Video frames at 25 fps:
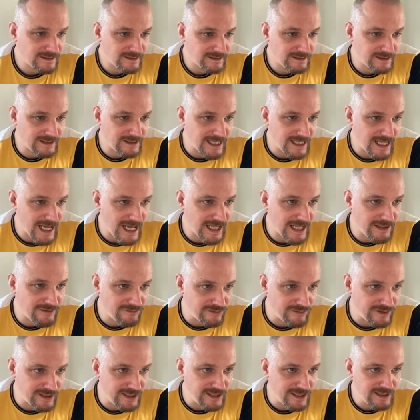the
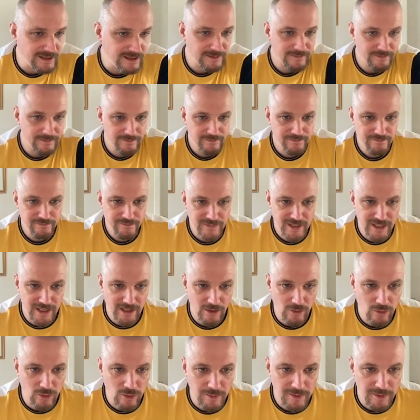entry, and I
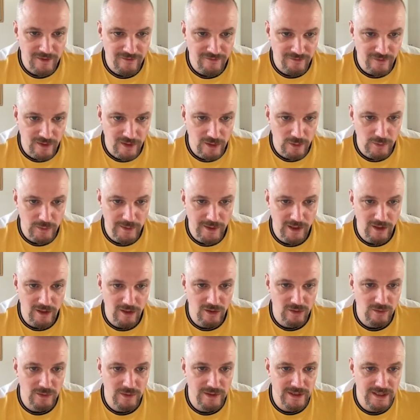hope you're following
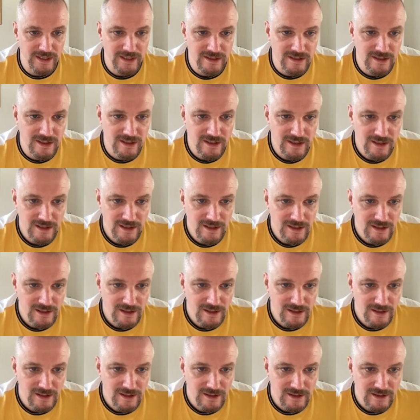along with this,
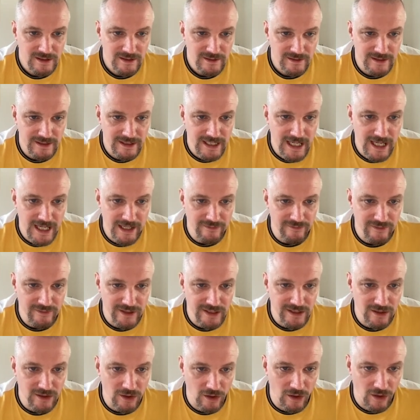the
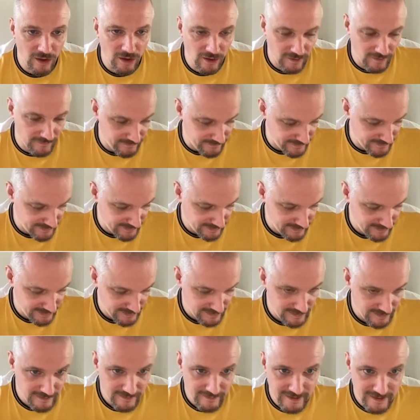entry of
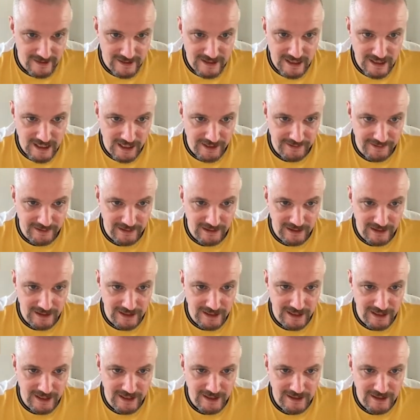this candle
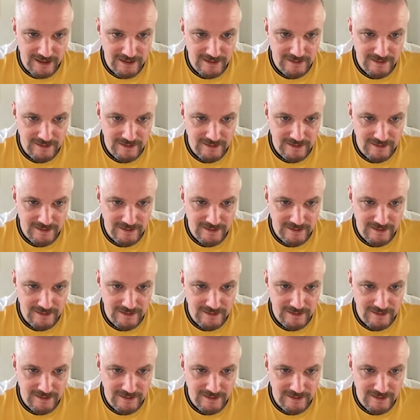here.